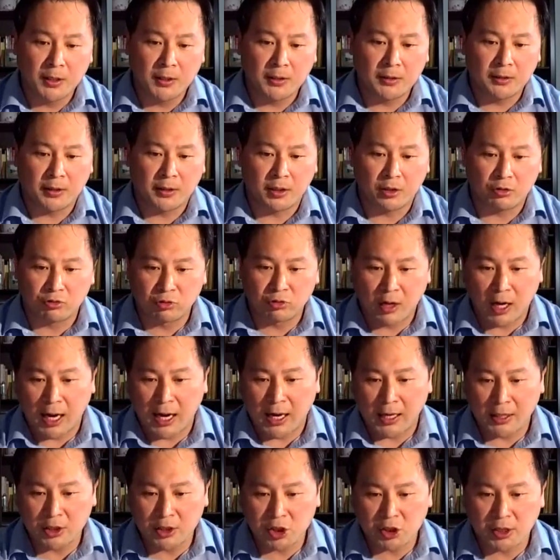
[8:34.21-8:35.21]
the
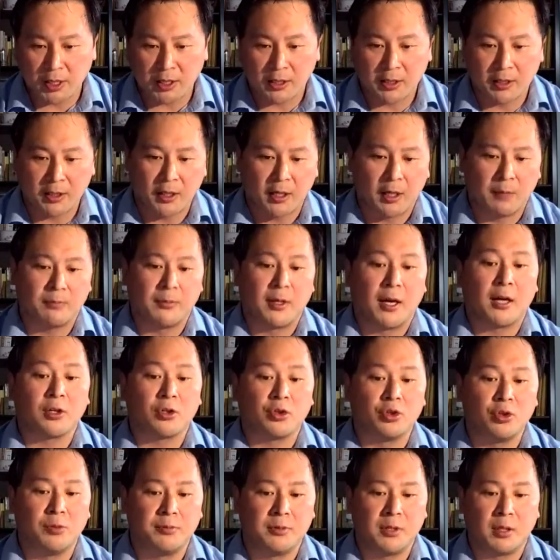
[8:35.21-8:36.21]
Raj and
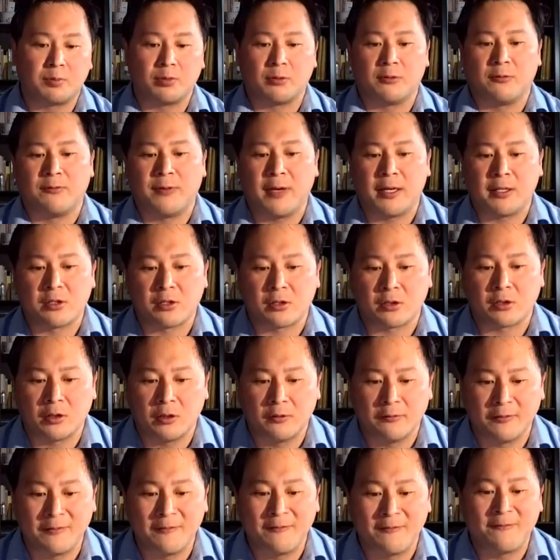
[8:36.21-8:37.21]
Kamla Gupta Professor
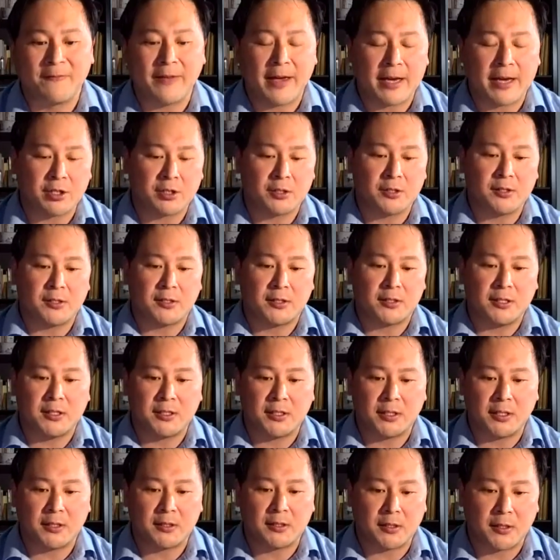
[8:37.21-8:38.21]
of Infectious
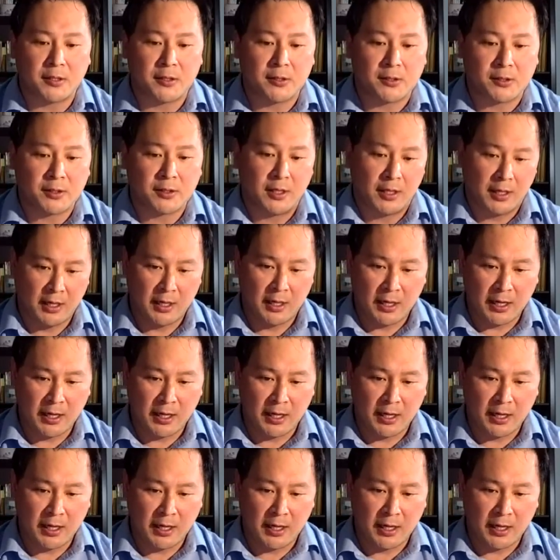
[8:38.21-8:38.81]
Diseases